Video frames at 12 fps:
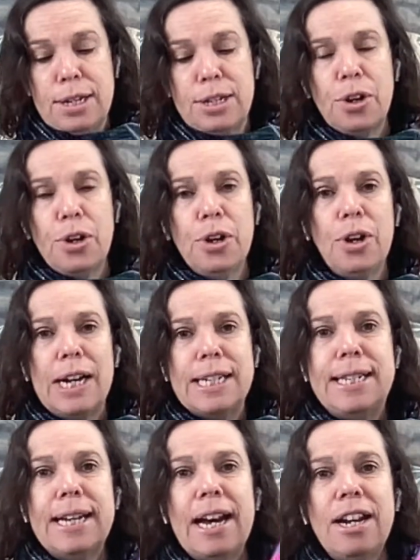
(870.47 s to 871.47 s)
So I
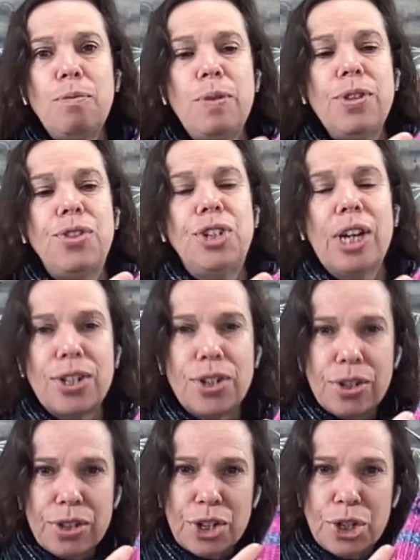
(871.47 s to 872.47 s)
started with
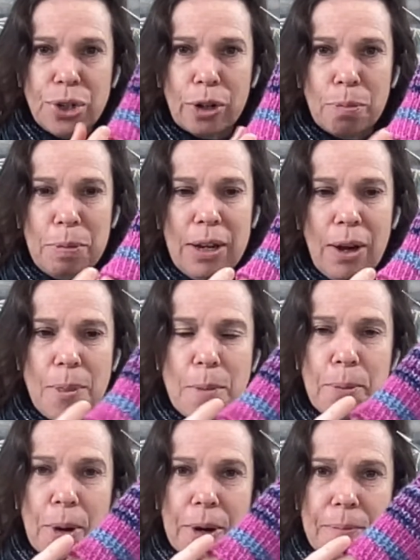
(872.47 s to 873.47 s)
just the Shock Me on the
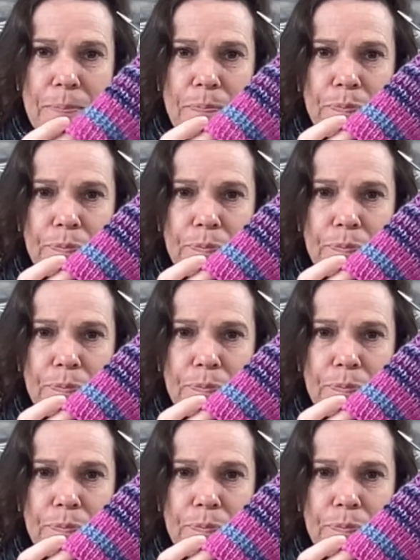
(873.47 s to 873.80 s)
bottom.